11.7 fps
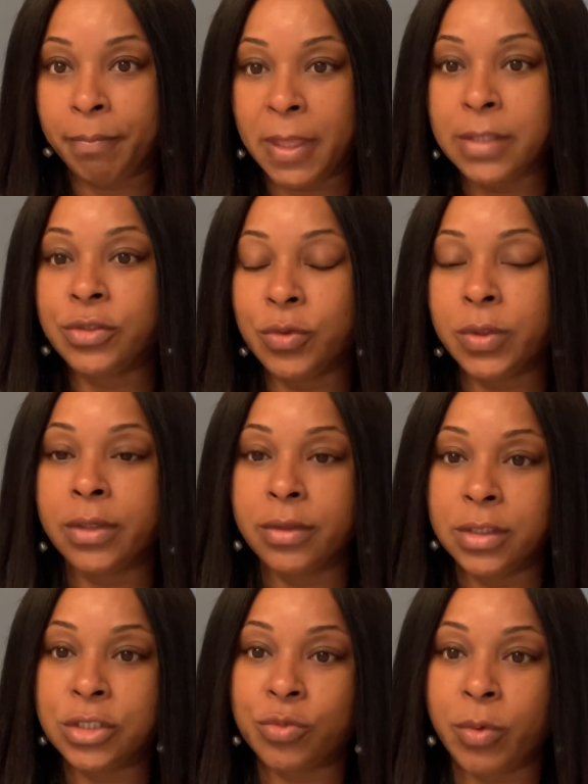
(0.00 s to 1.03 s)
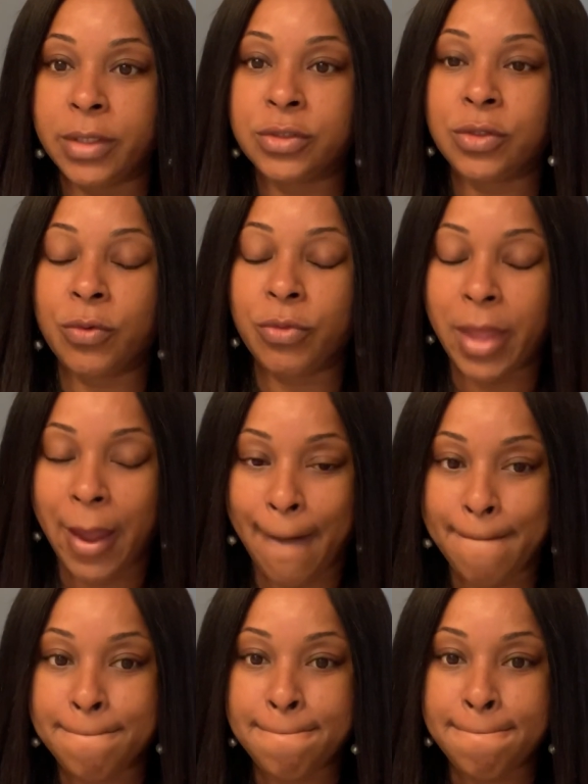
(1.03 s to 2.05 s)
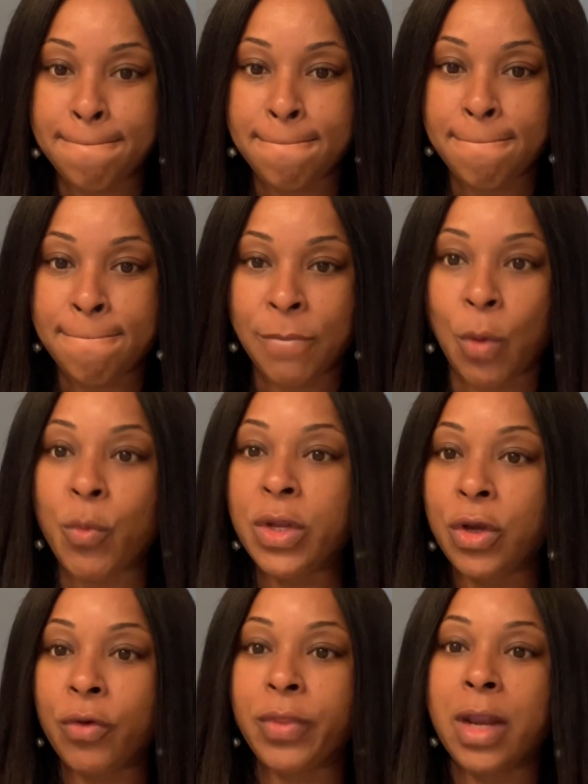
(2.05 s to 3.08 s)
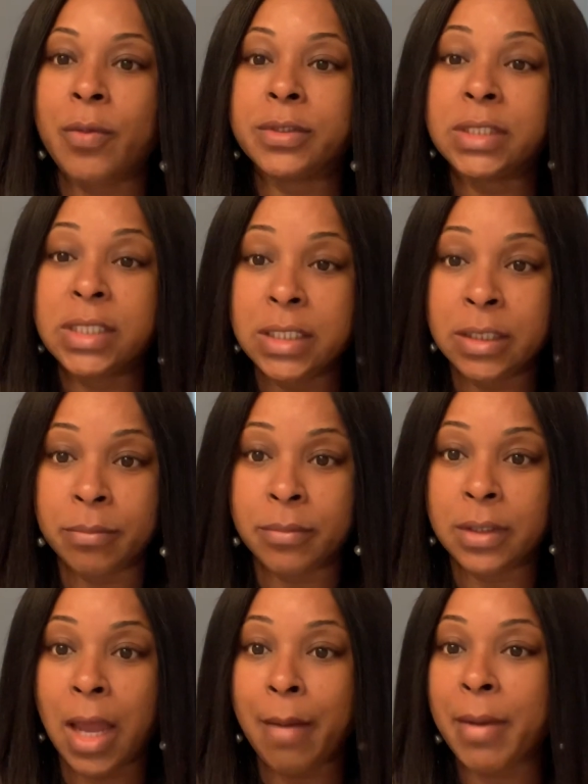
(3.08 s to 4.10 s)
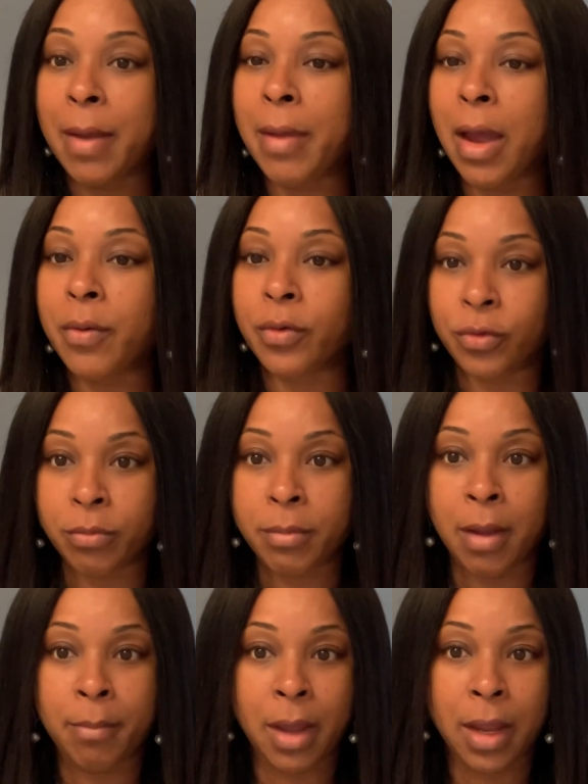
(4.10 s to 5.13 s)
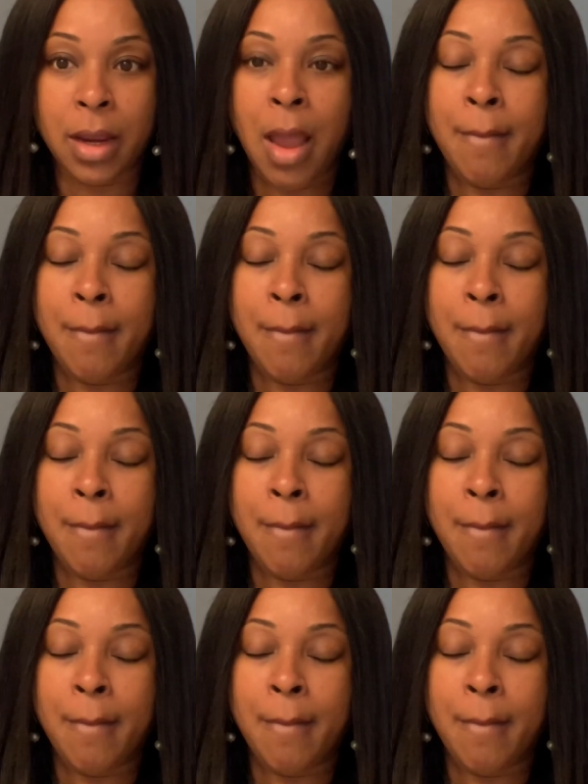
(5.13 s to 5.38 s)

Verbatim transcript: He's doing it this way so that we know that it was him, not by power nor by might,